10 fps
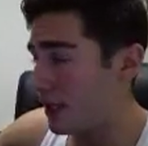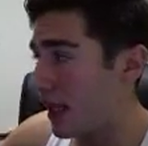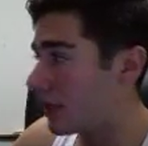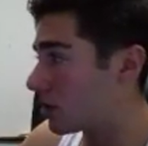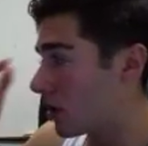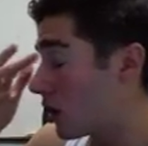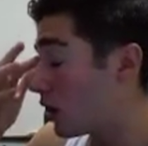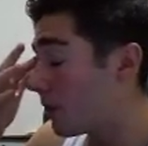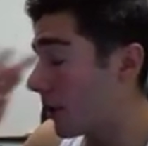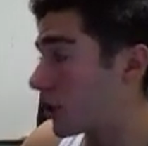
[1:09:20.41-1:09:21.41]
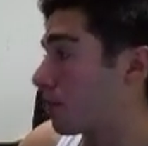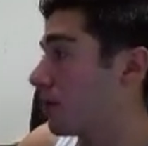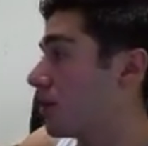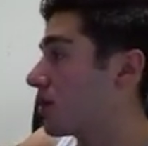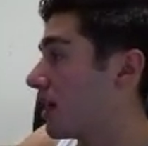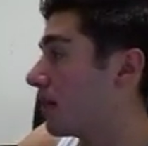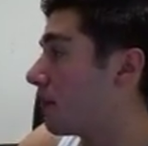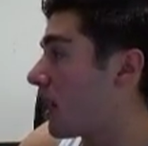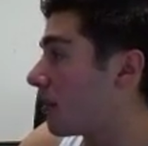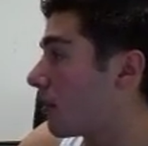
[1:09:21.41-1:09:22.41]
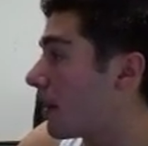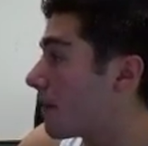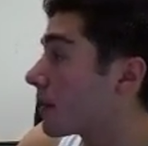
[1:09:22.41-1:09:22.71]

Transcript: That is much appreciated. But anyway,